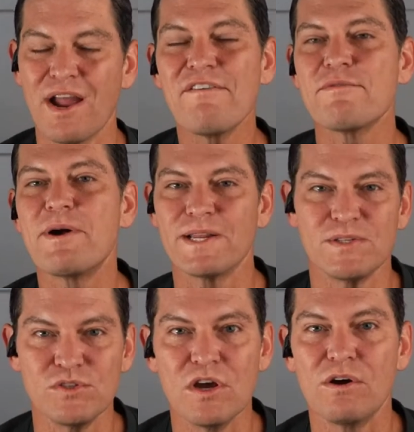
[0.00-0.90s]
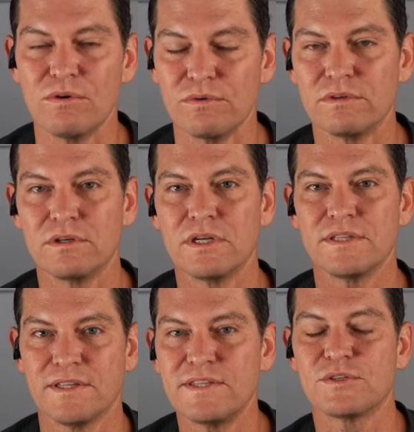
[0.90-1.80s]
Everybody's known
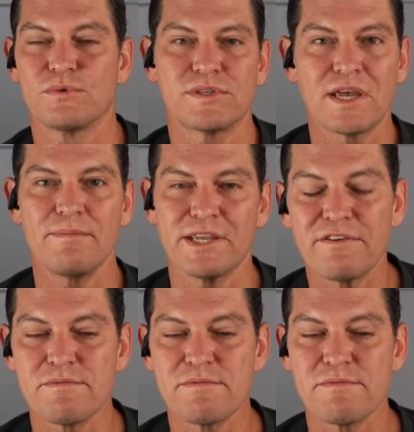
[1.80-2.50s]
that this was coming.